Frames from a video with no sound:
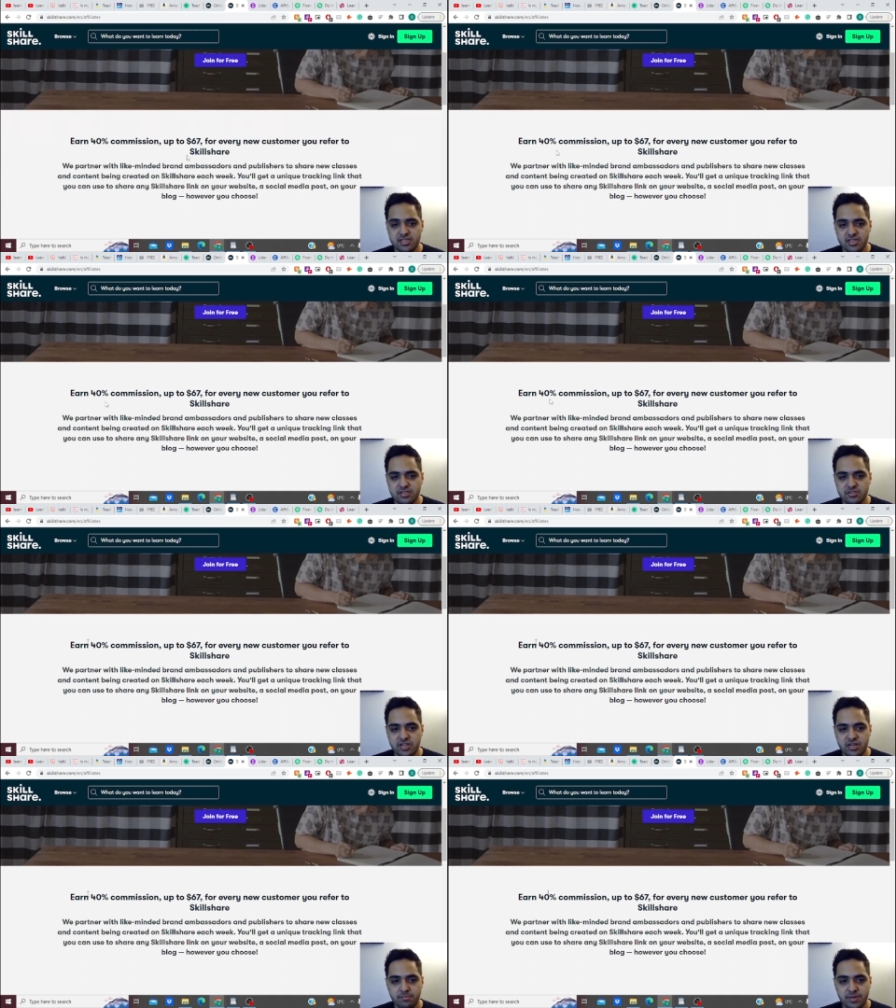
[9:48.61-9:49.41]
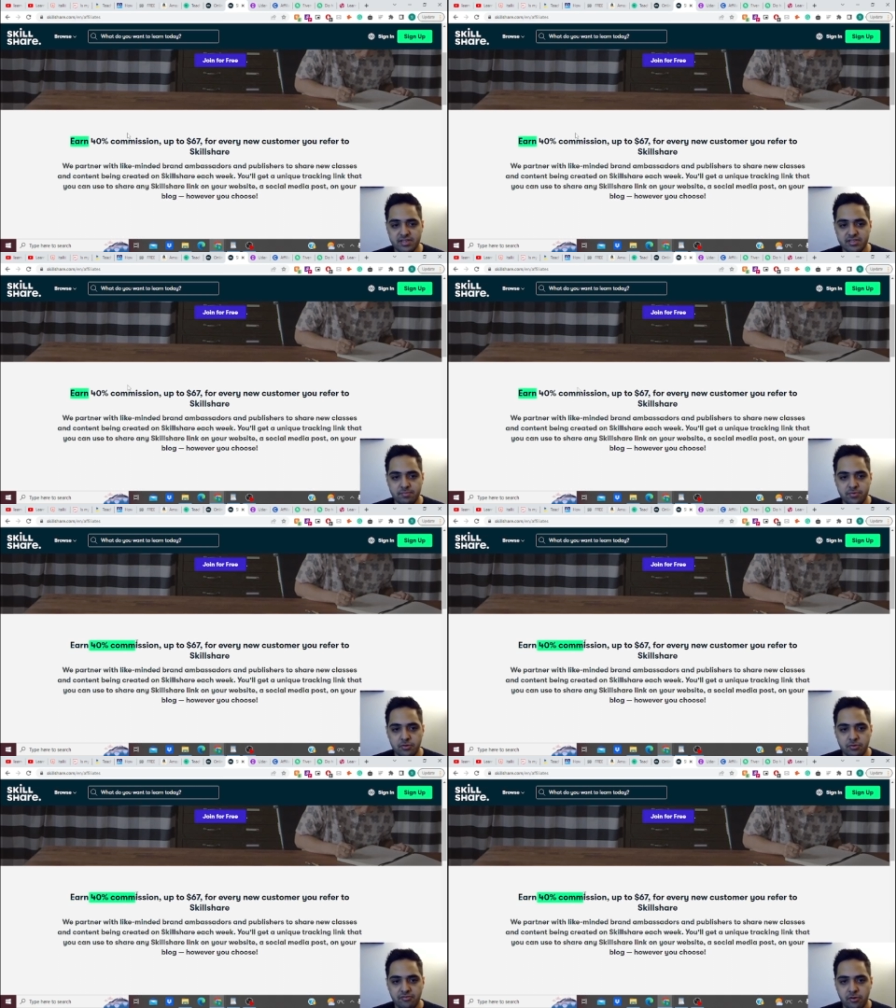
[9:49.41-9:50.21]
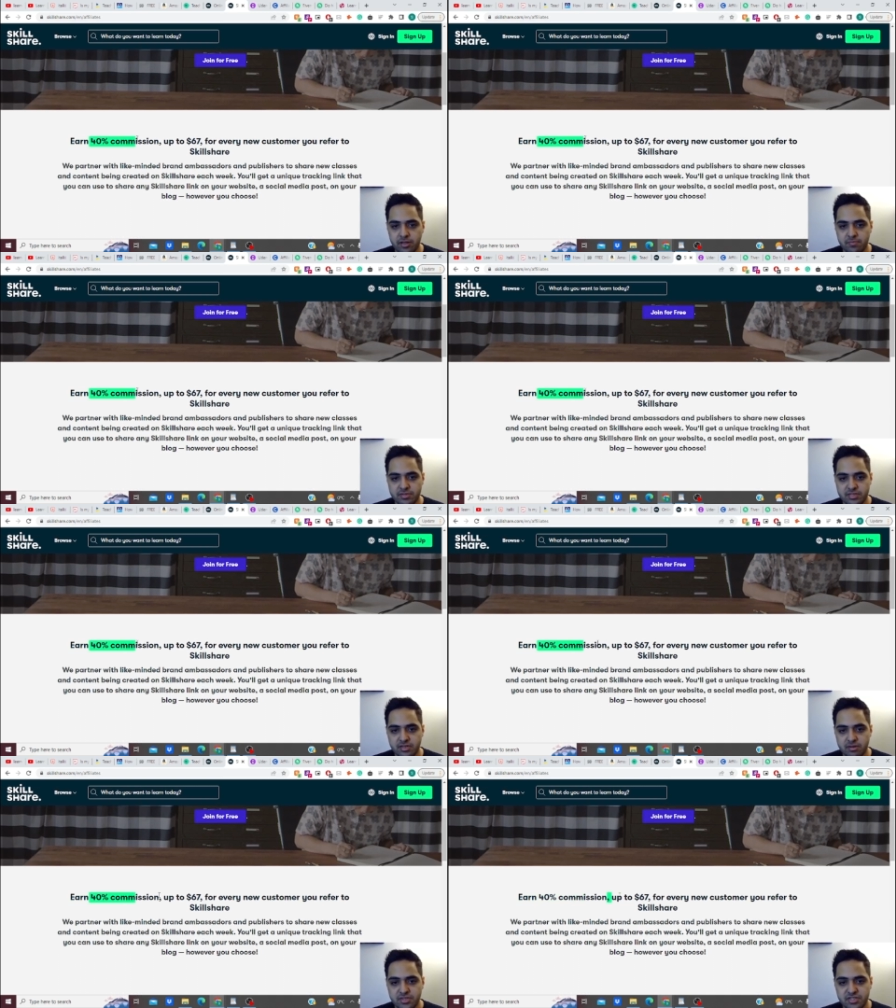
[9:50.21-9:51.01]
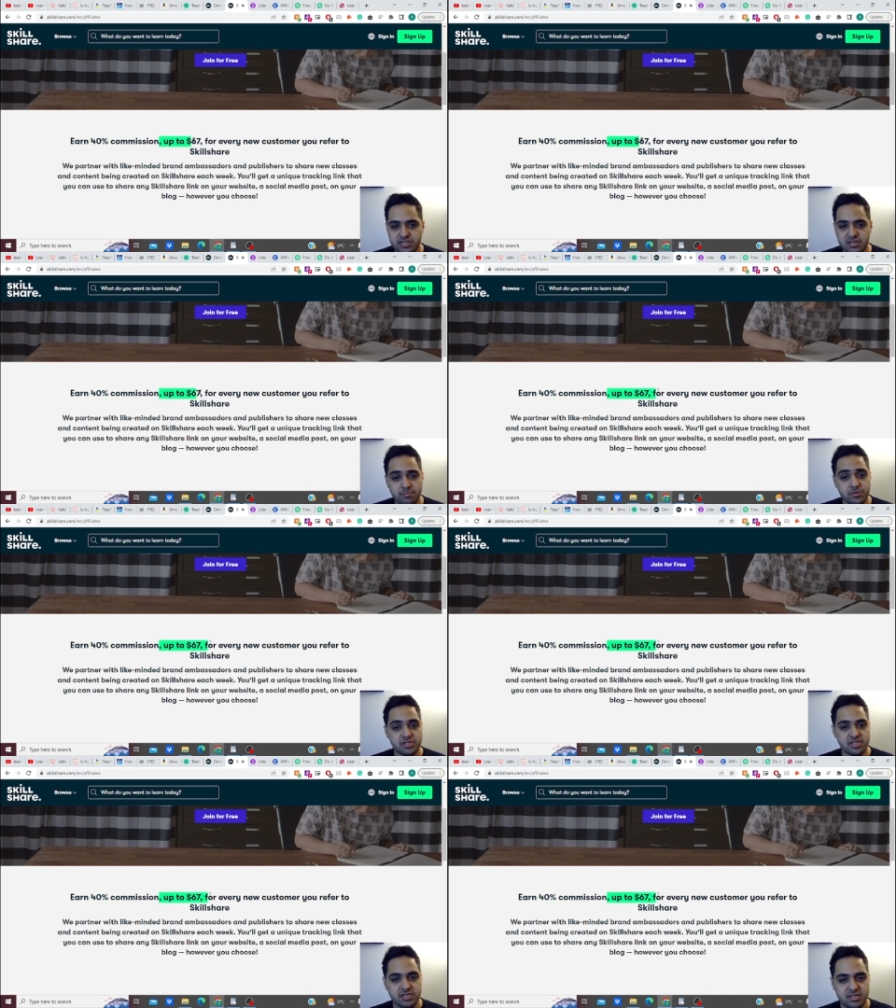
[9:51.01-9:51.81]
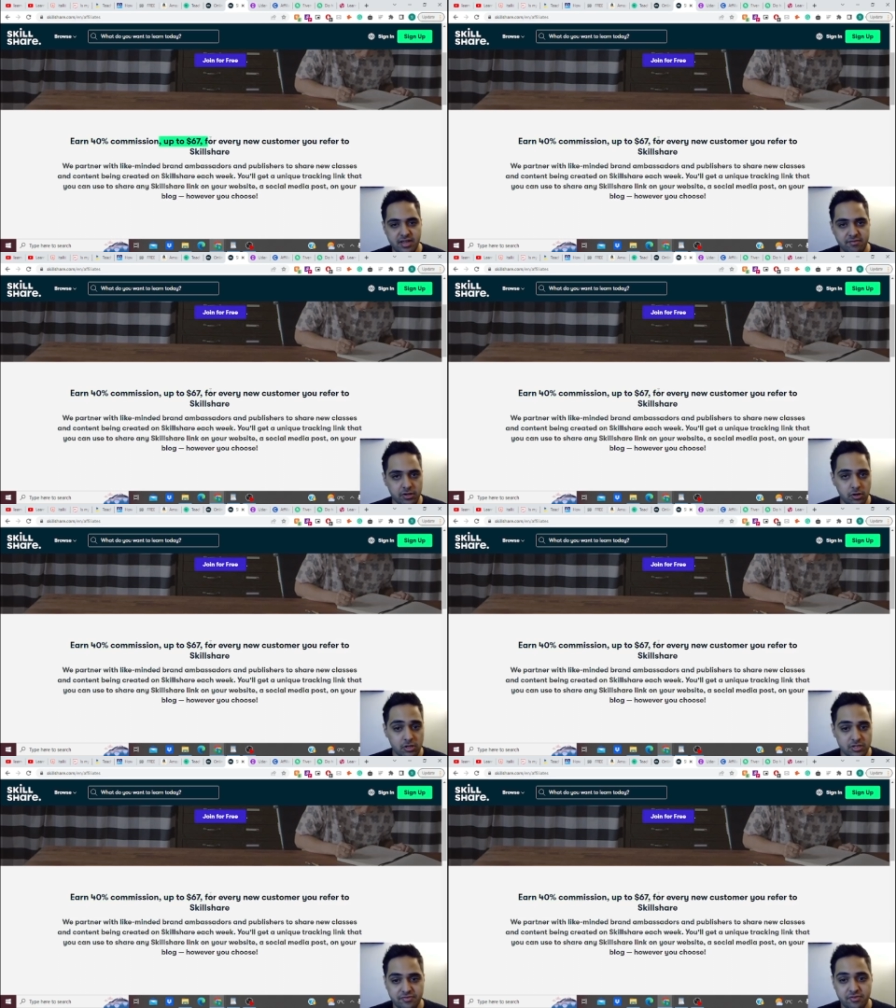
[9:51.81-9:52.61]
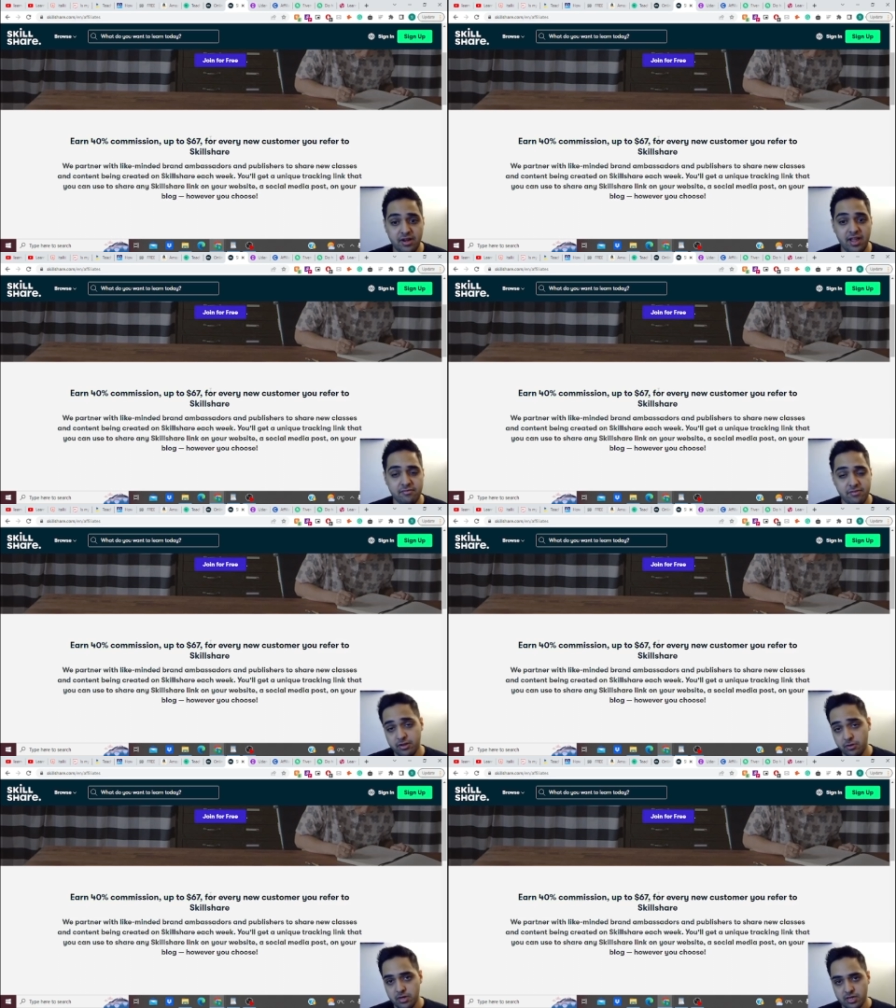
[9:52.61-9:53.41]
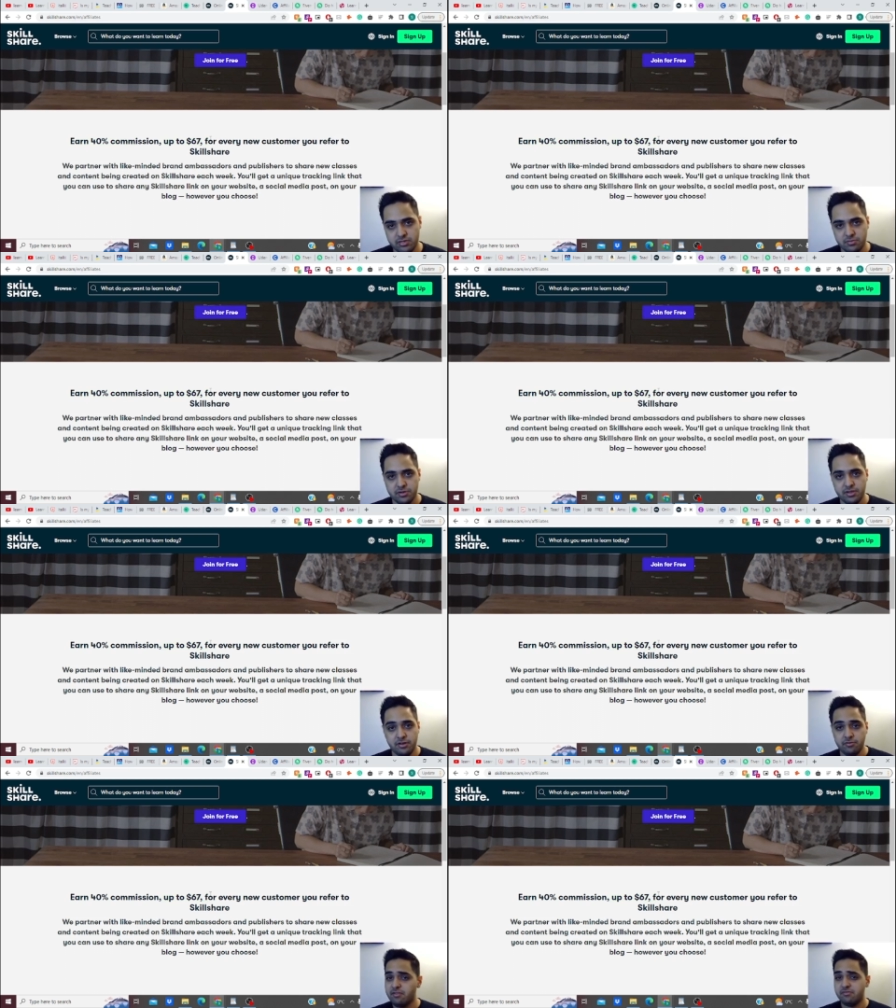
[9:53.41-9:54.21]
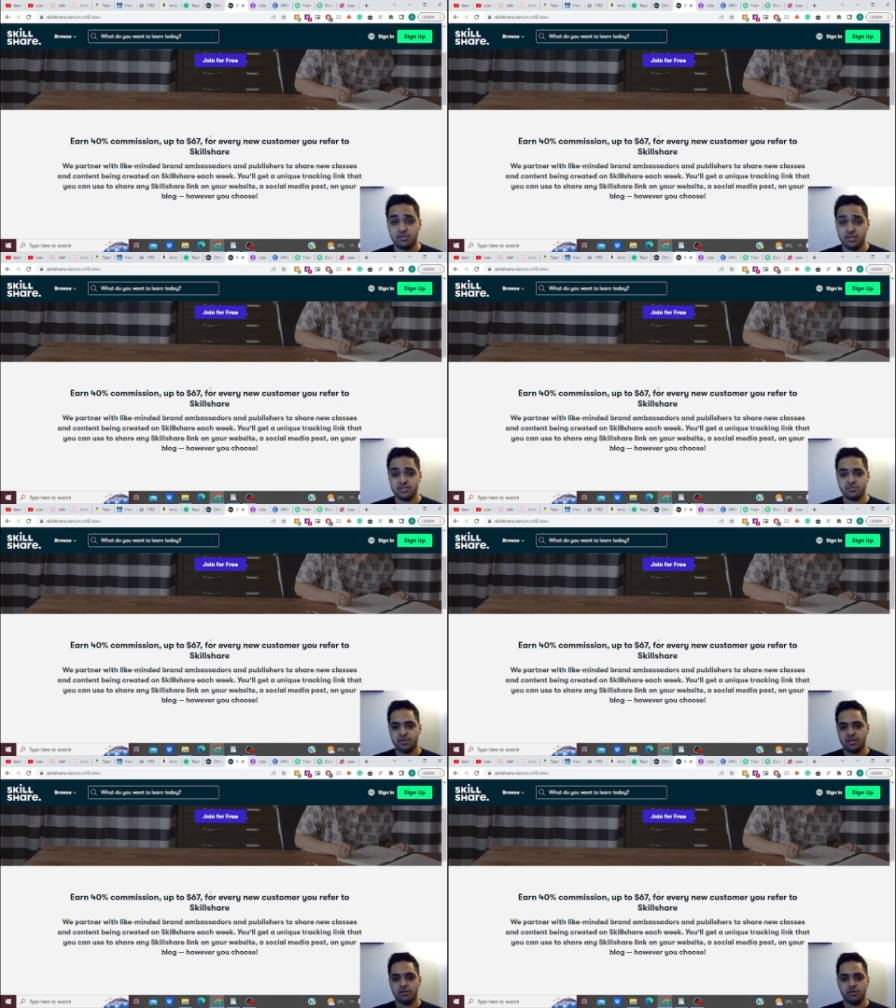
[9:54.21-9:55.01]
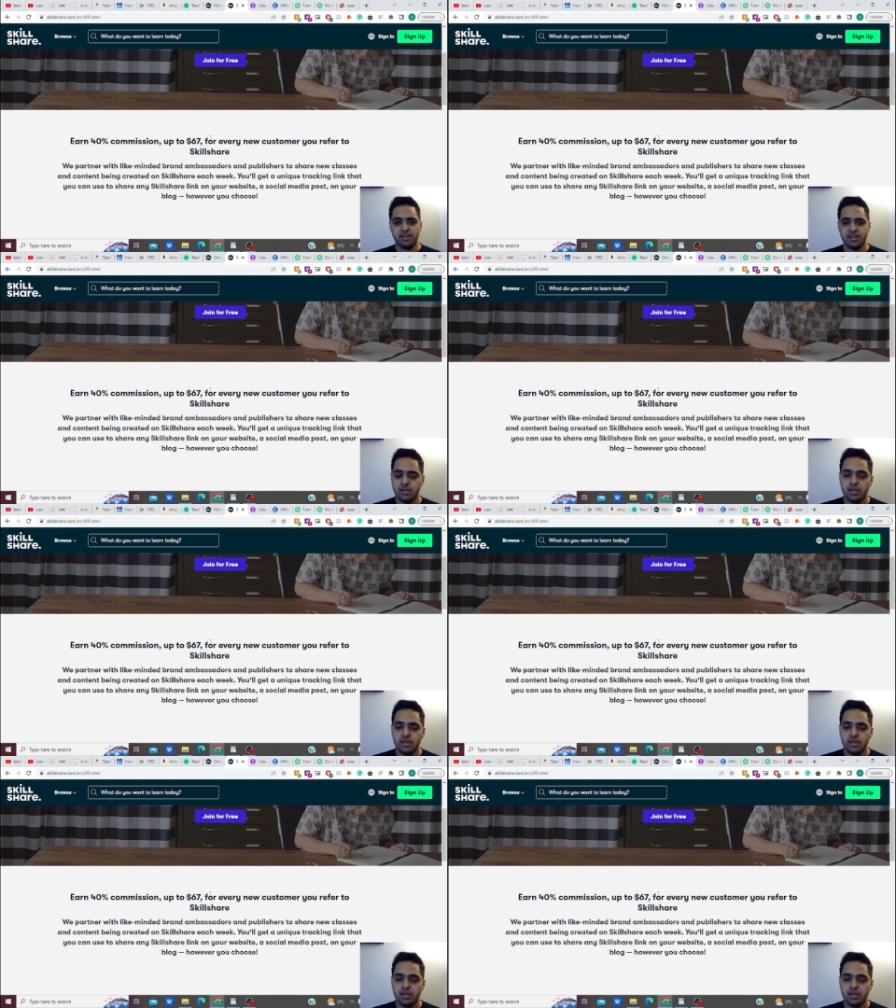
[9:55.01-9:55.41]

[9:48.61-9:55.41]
Skillshare pays up to a 40% commission, up to $67 for every new customer that you refer. That's pretty good, eh?